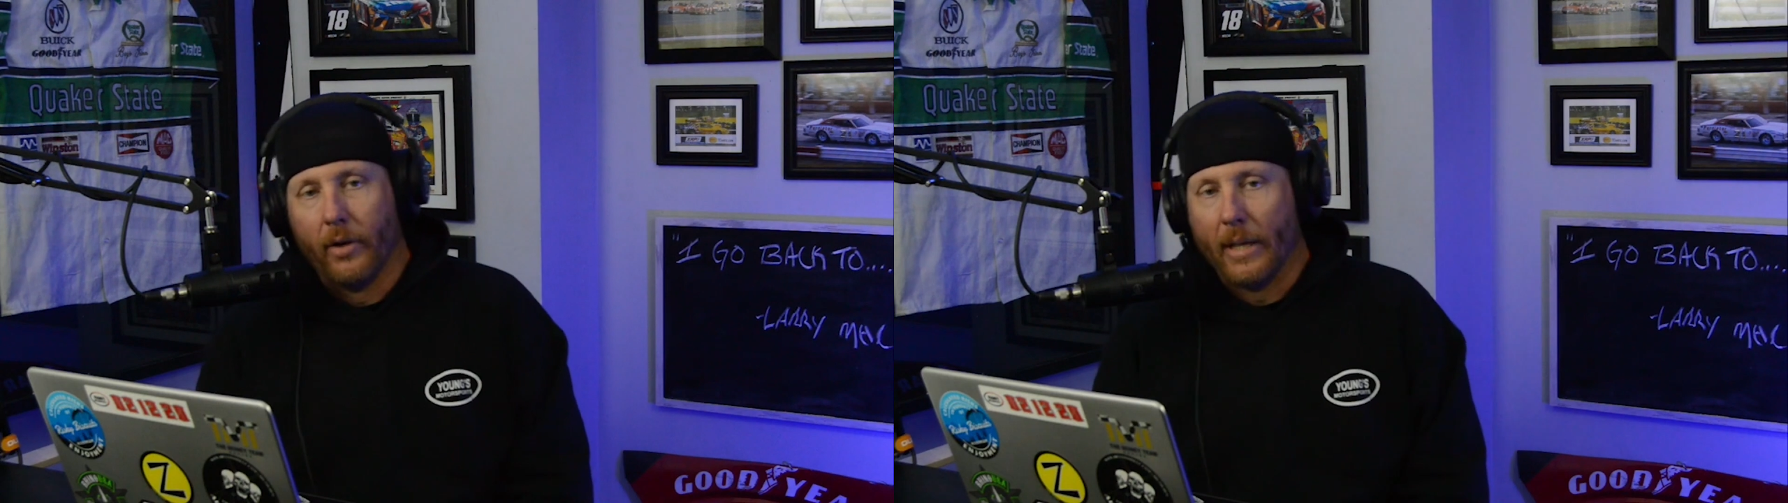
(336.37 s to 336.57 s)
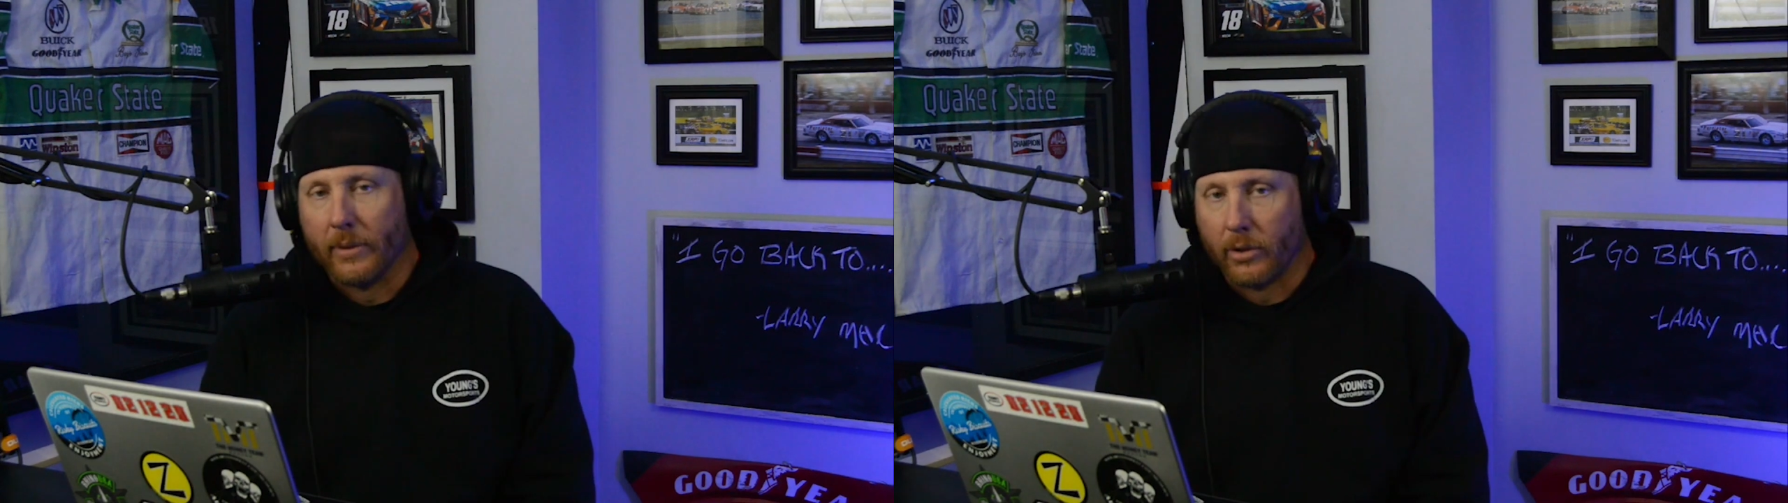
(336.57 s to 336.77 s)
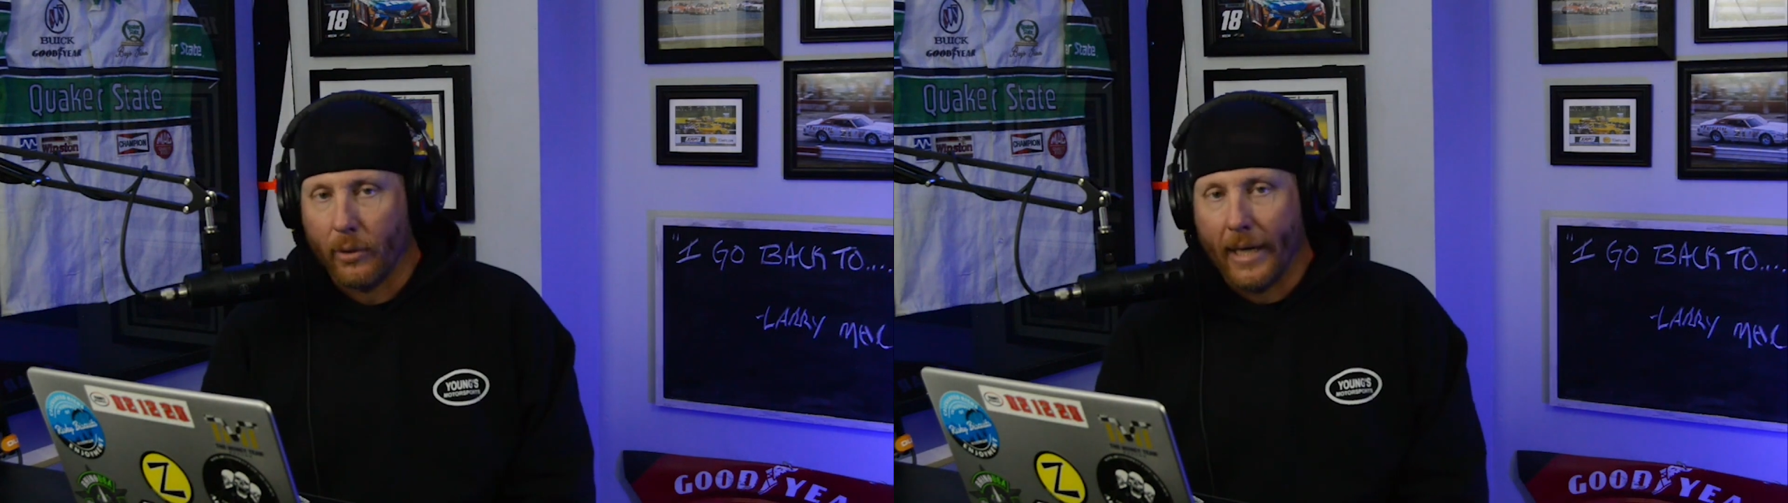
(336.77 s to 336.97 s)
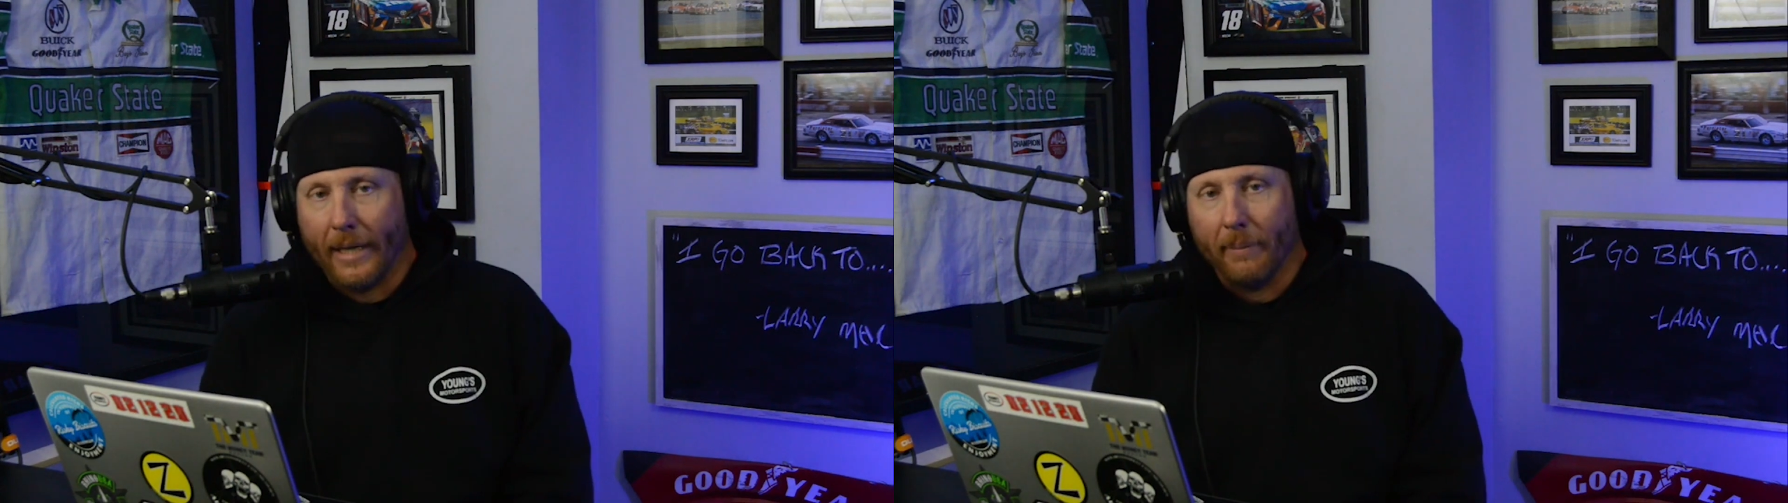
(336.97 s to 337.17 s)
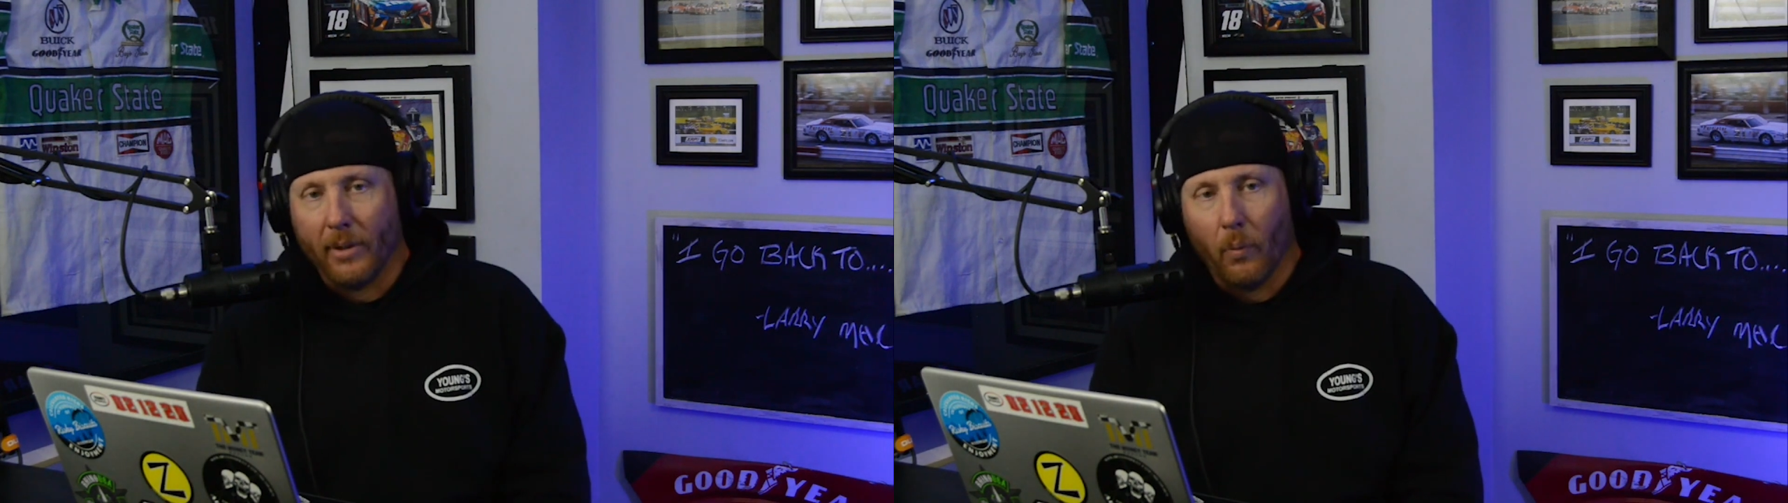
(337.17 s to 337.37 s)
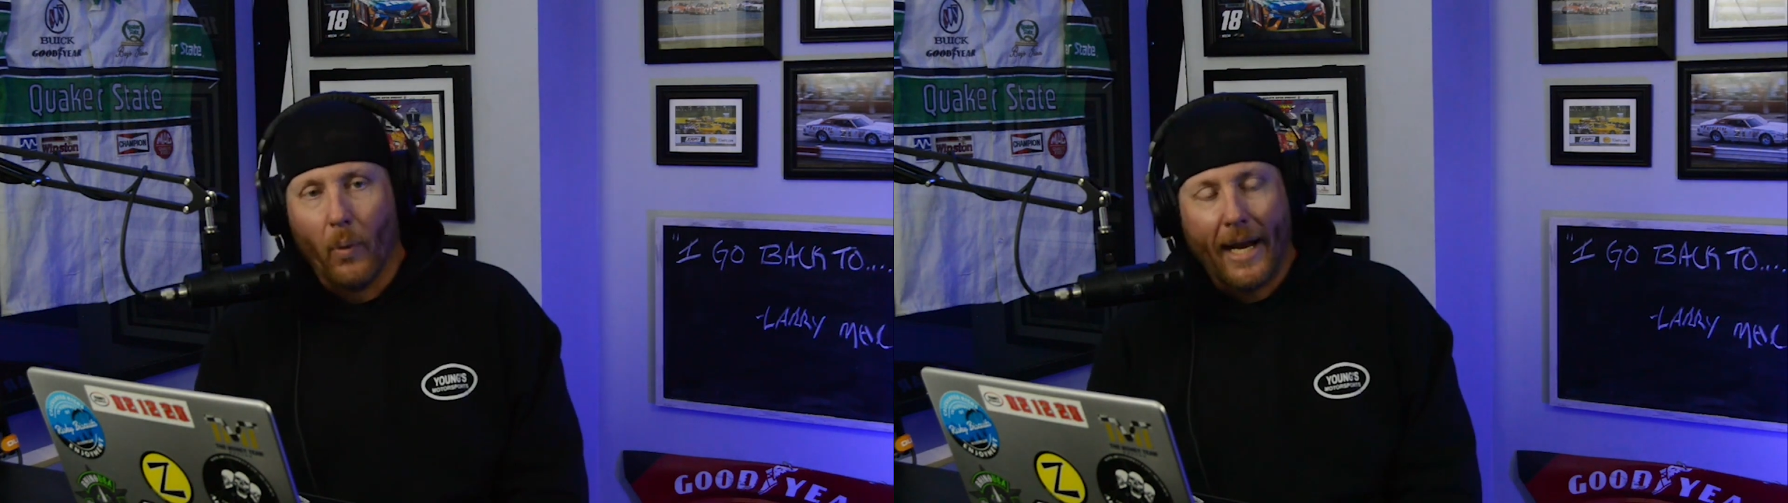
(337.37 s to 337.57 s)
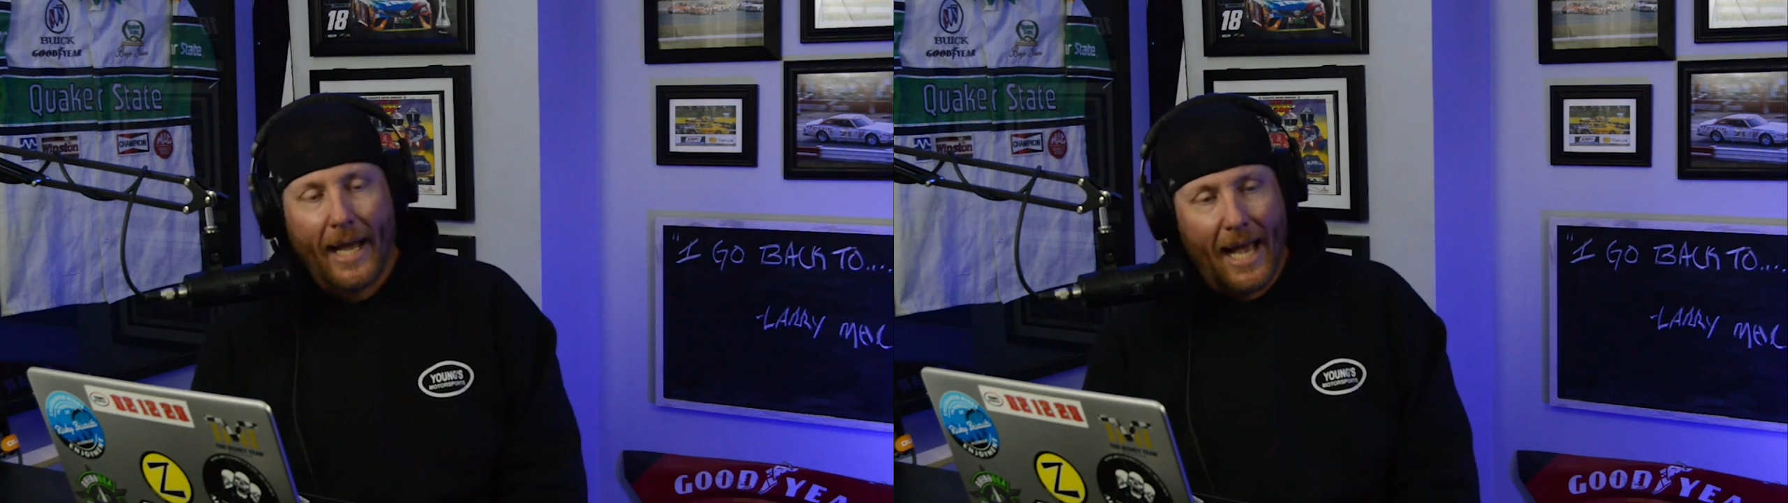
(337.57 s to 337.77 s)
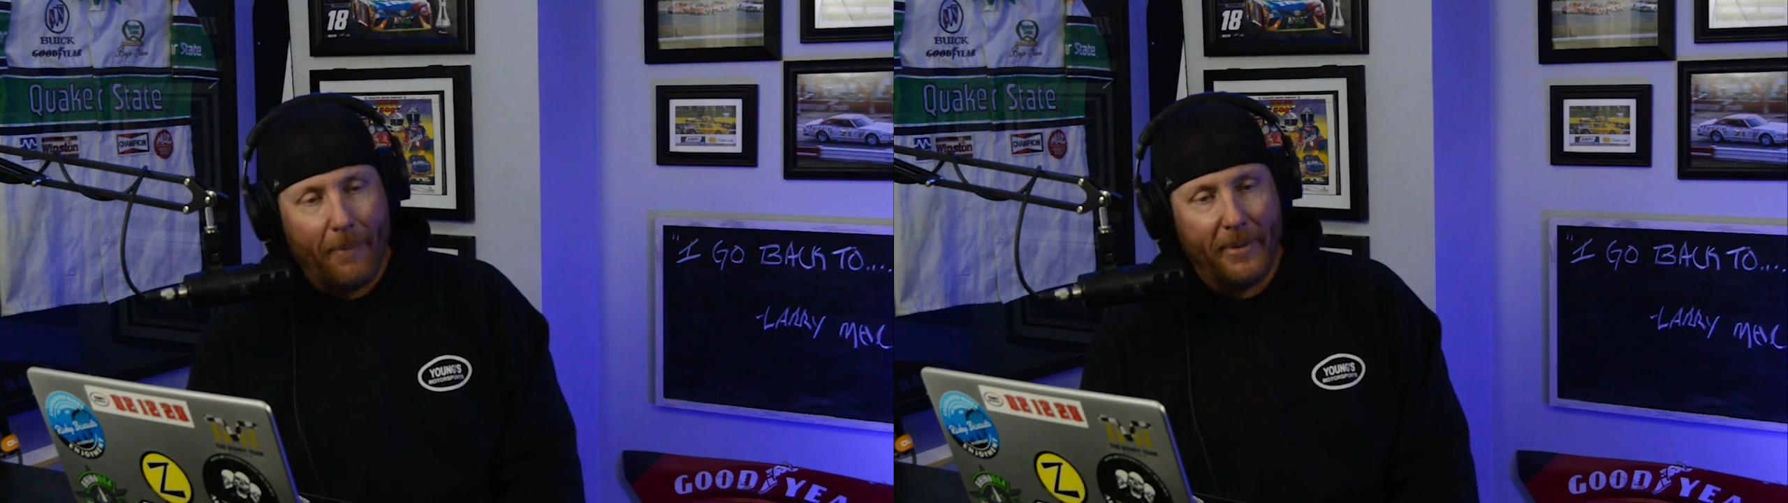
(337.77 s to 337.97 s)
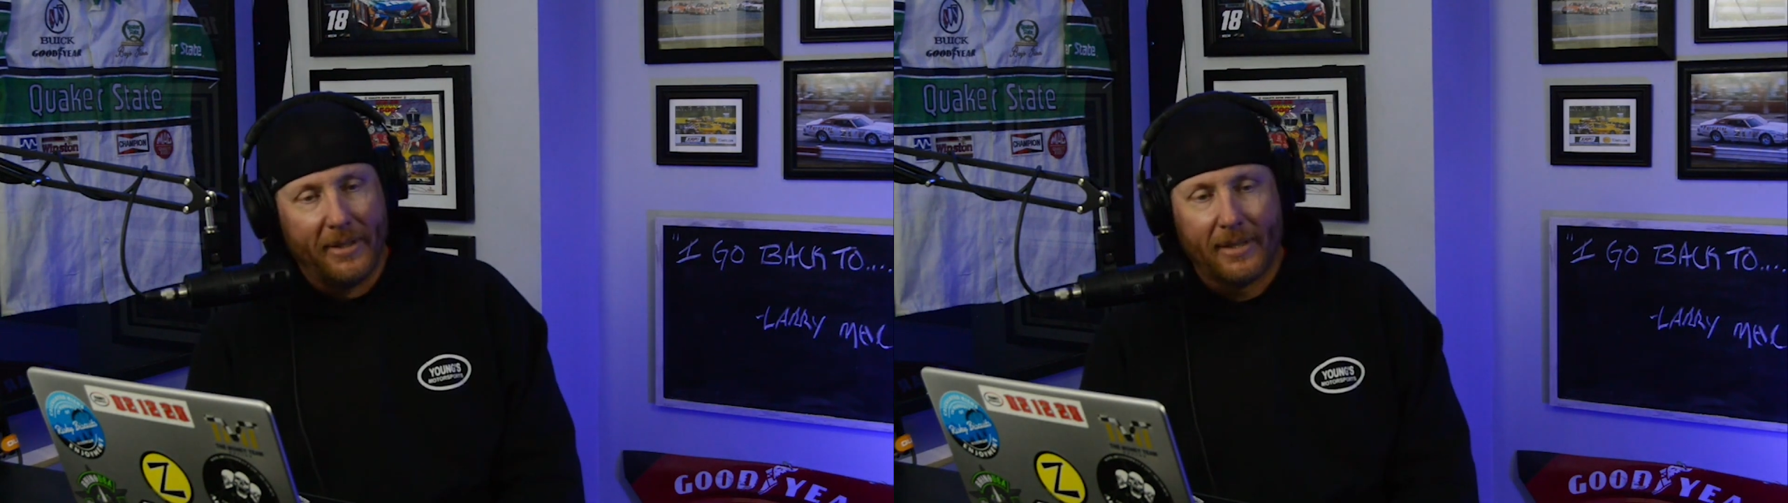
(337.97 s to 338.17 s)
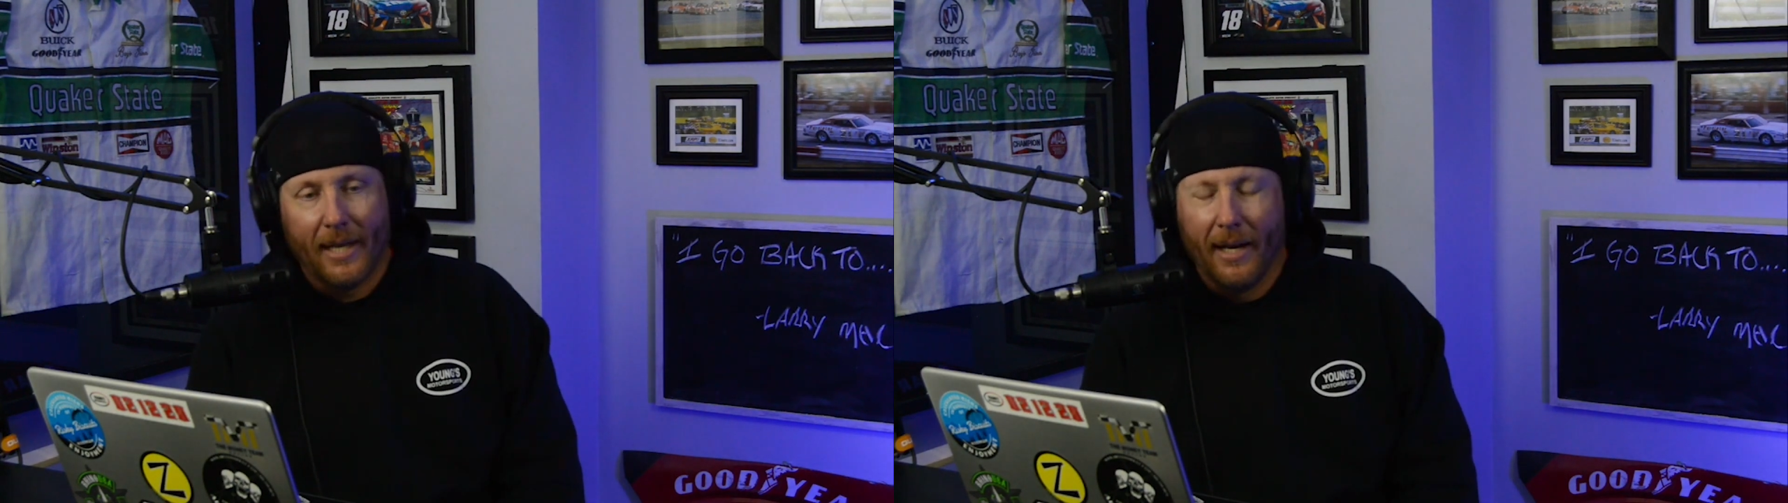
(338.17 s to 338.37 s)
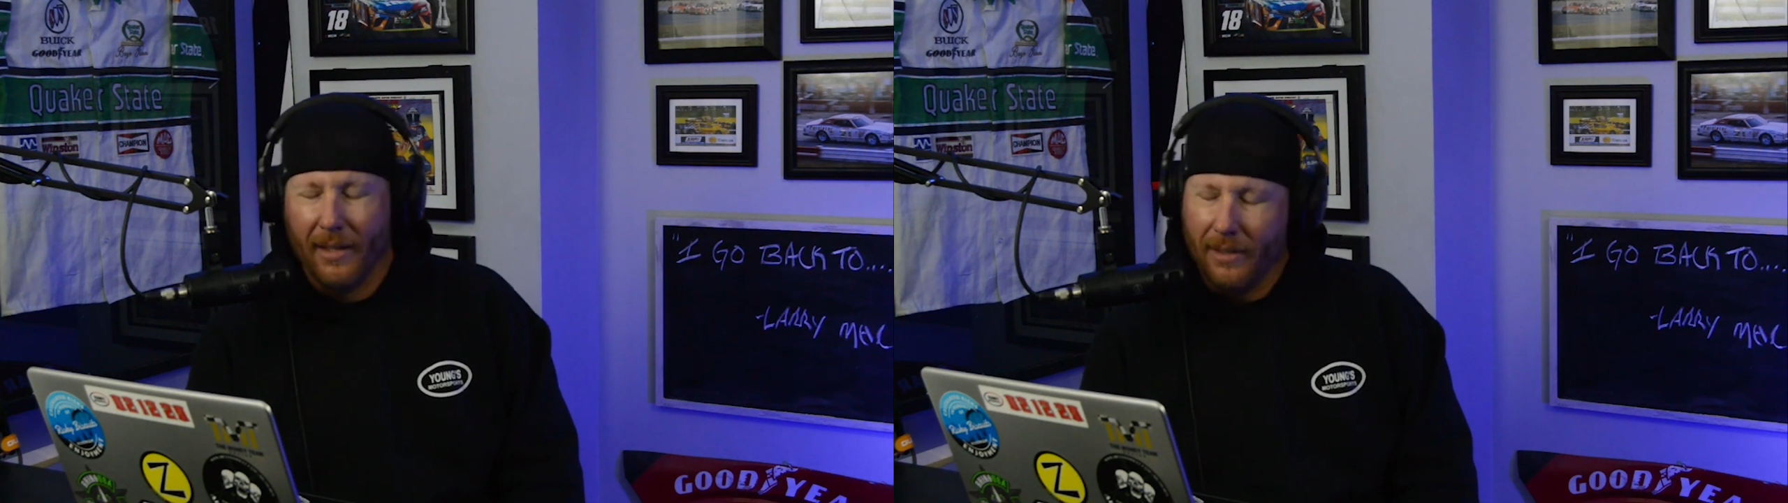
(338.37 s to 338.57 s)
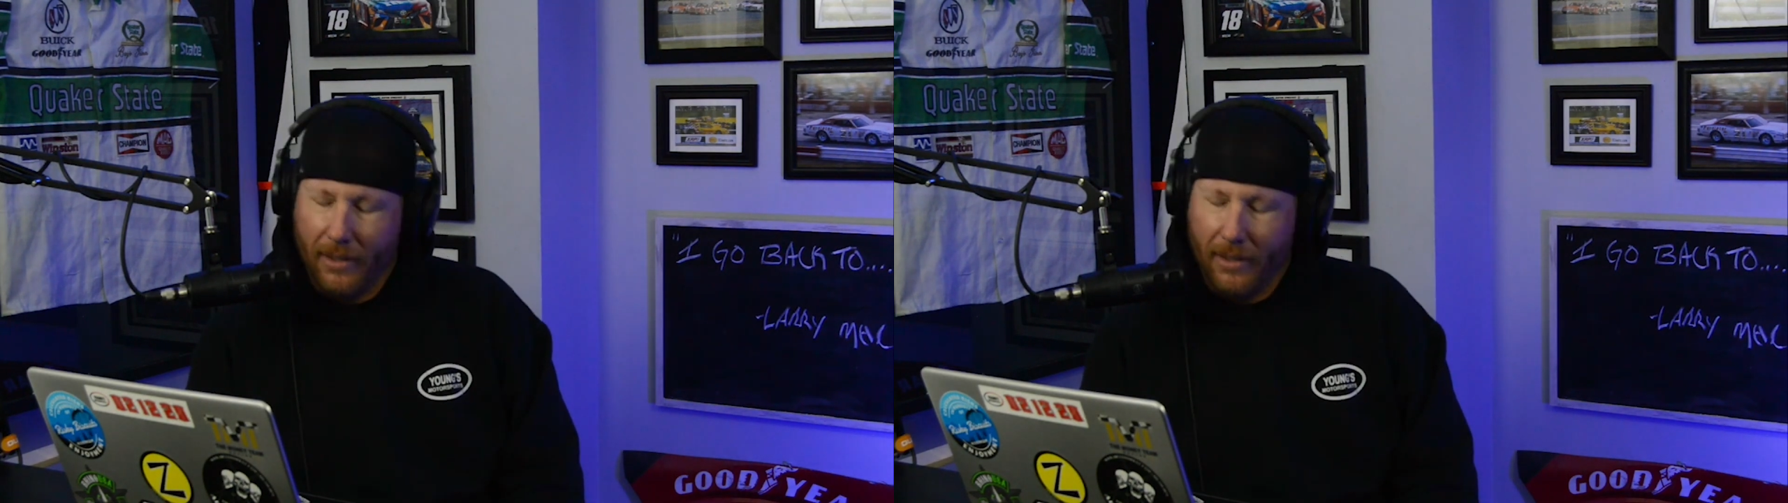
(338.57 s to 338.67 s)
That was great, but the way it happened just kind of,